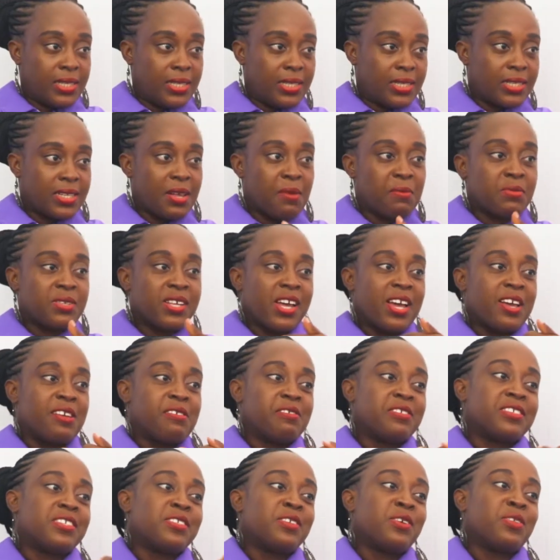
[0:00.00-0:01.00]

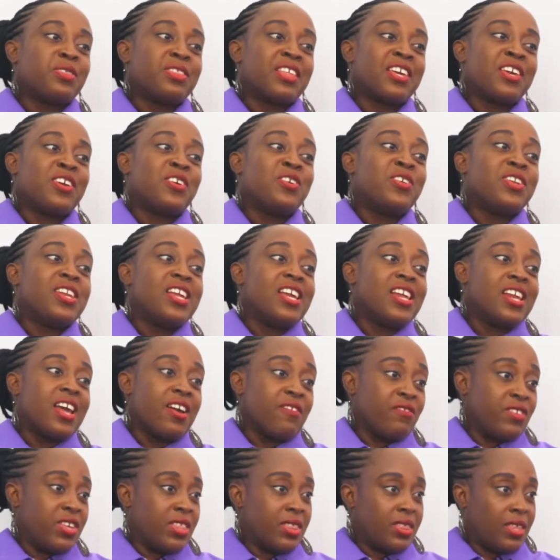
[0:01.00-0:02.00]
Sometimes you think you need
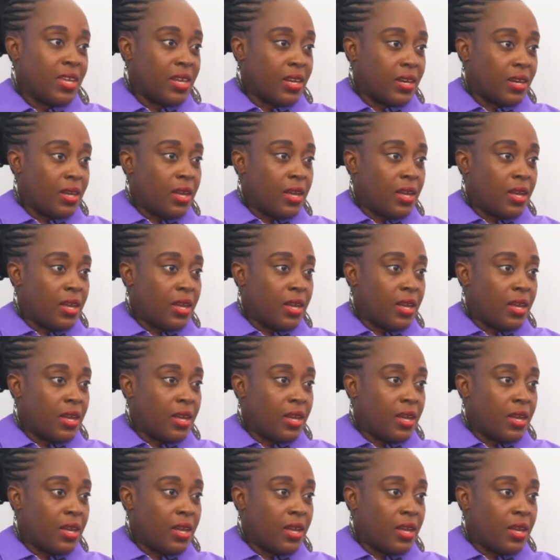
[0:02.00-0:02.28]
everything.